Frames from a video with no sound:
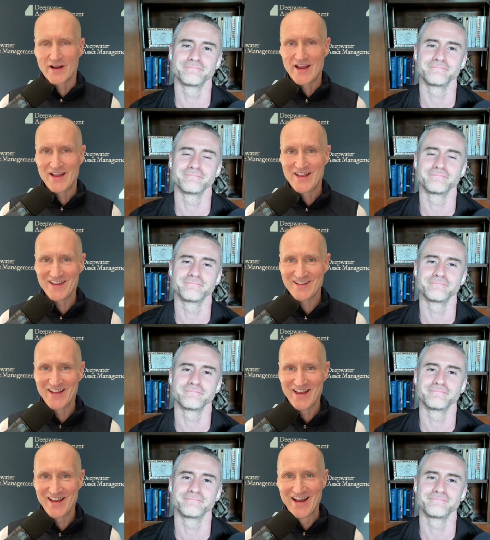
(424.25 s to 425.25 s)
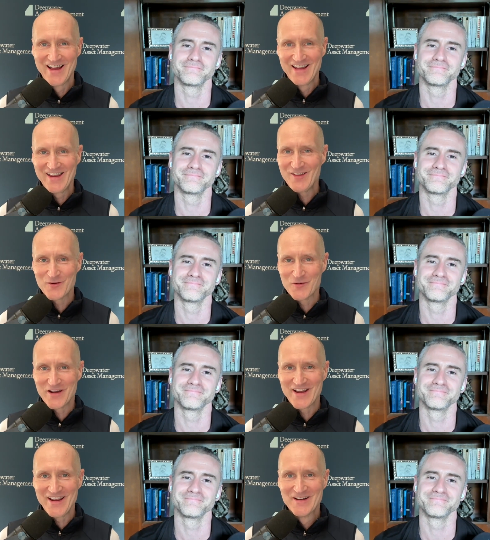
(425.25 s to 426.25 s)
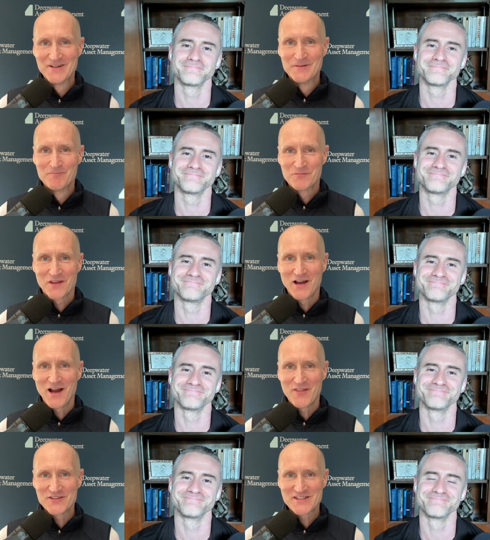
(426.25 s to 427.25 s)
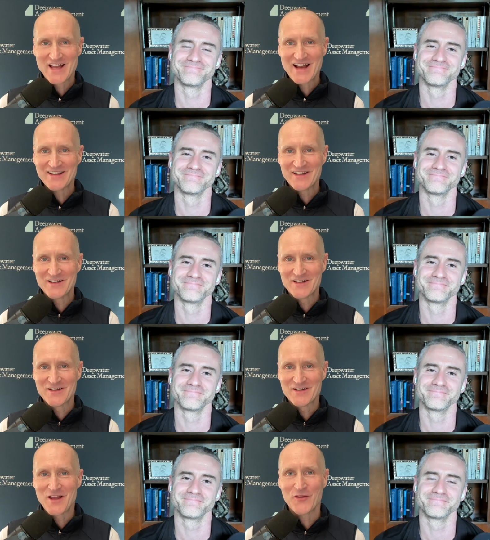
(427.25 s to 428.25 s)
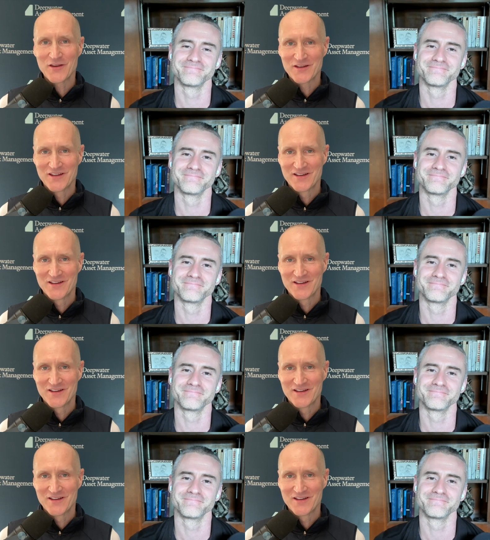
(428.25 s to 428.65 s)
Speaker 1: ahead either way, uh, the stock did nothing